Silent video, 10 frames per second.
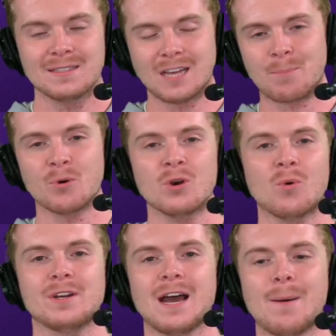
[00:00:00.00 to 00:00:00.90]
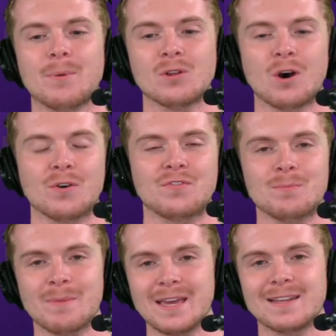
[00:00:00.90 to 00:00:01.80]
Type real one down below if you
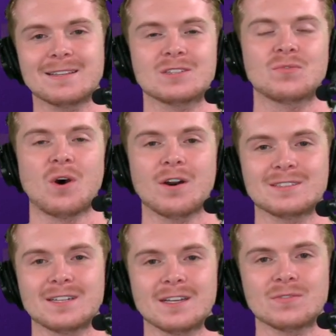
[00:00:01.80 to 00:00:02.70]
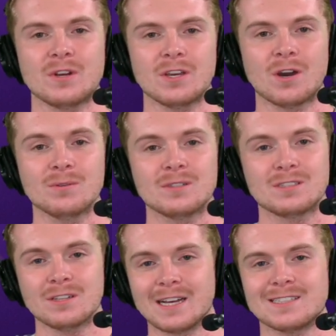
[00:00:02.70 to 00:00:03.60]
made it this far in today's video.
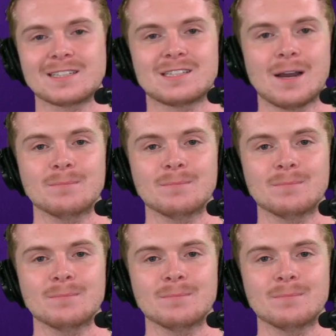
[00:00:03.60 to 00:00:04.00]
See you guys next time.